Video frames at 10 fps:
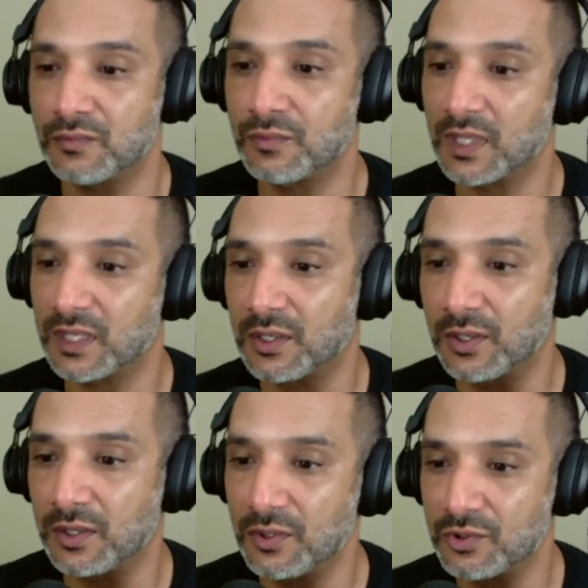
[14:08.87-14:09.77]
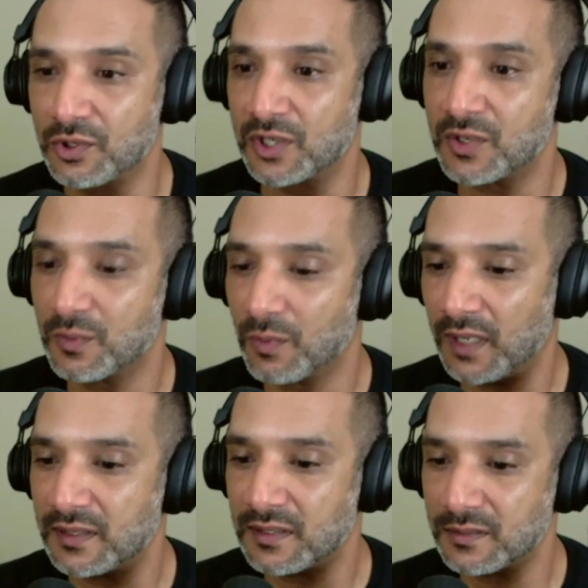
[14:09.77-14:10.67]
really good
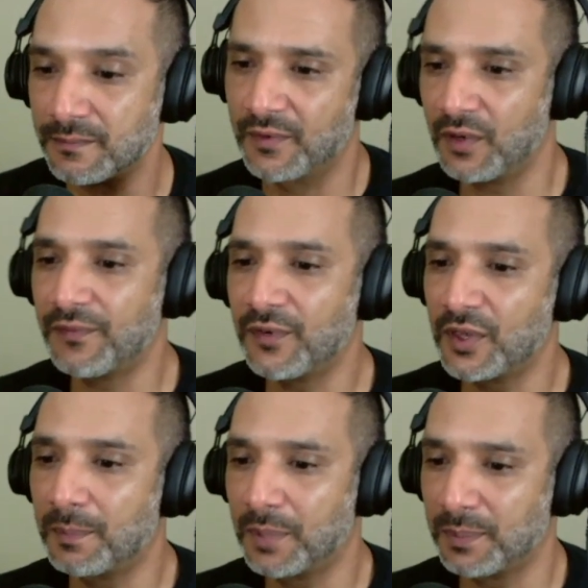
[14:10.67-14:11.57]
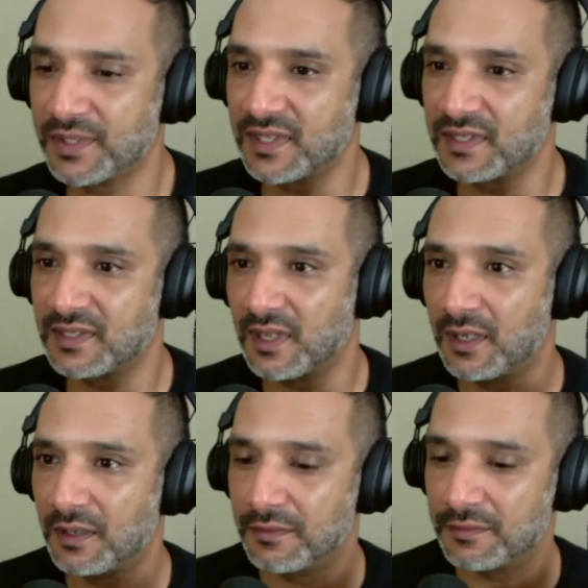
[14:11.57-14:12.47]
nutrition-wise for the purposes
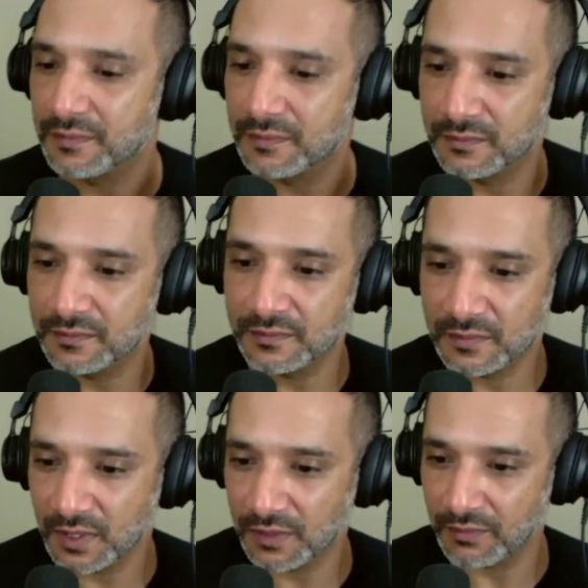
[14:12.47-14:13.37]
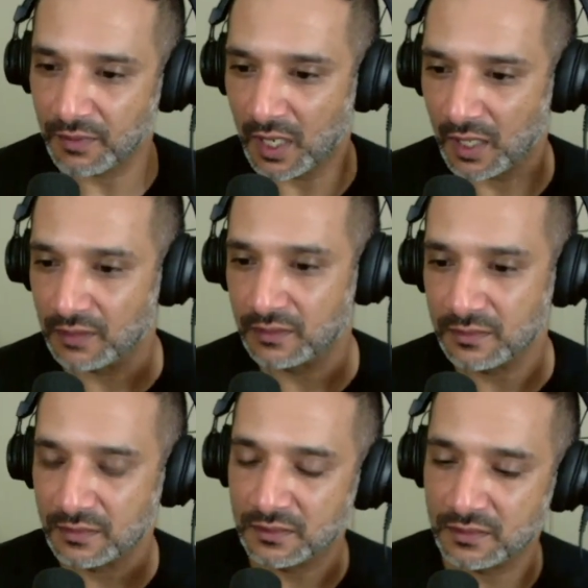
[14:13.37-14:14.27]
of a raw
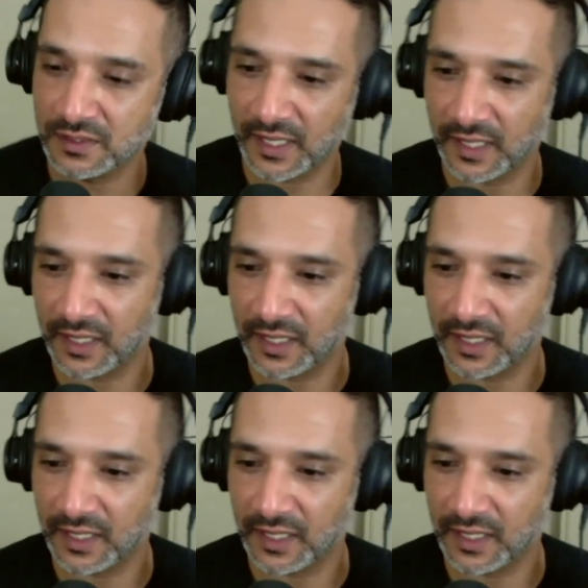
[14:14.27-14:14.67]
diet.